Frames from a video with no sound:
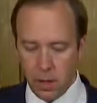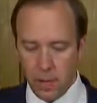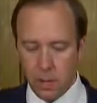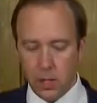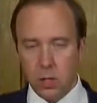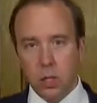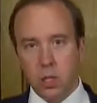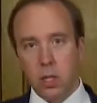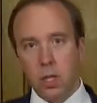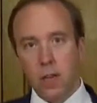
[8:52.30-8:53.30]
That
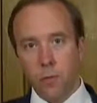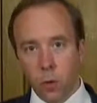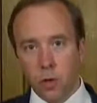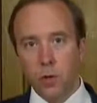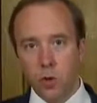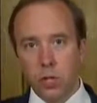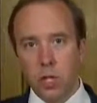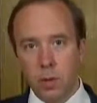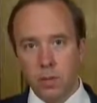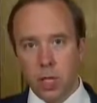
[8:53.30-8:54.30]
means that if one of your
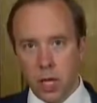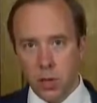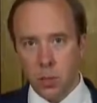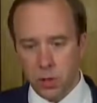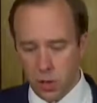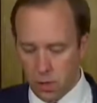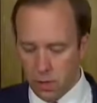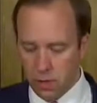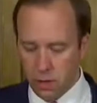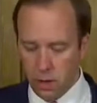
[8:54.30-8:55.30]
team tests
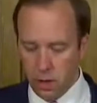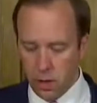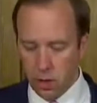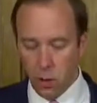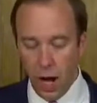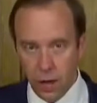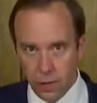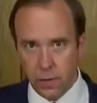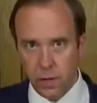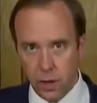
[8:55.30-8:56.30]
positive, you
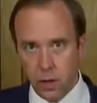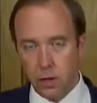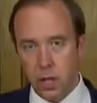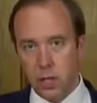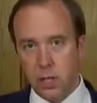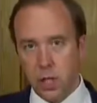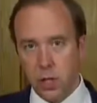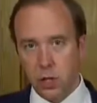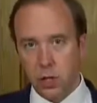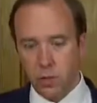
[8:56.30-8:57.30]
have to follow the
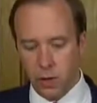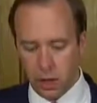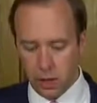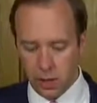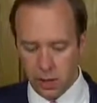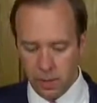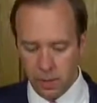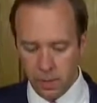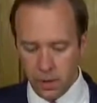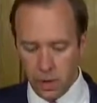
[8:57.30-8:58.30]
isolation advice.
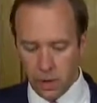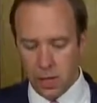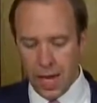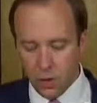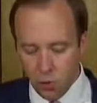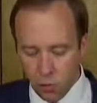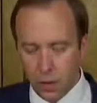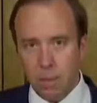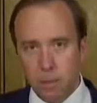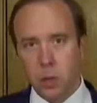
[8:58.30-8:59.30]
The
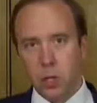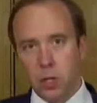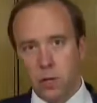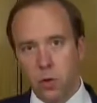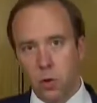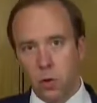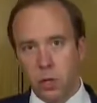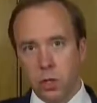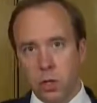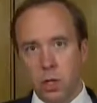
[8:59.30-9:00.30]
natural impulse, of
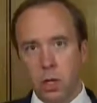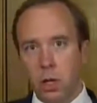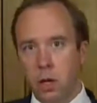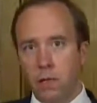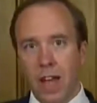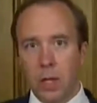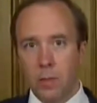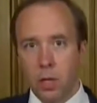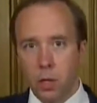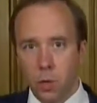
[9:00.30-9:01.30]
course, of
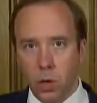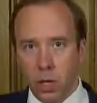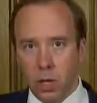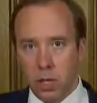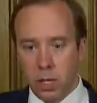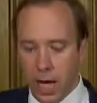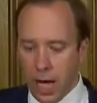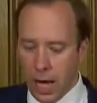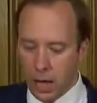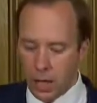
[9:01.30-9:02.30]
anybody who works in
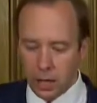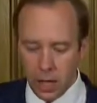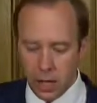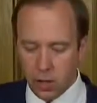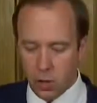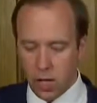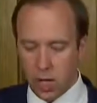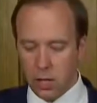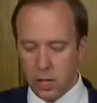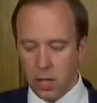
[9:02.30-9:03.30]
care in the
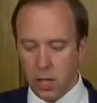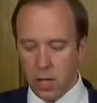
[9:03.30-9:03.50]
NHS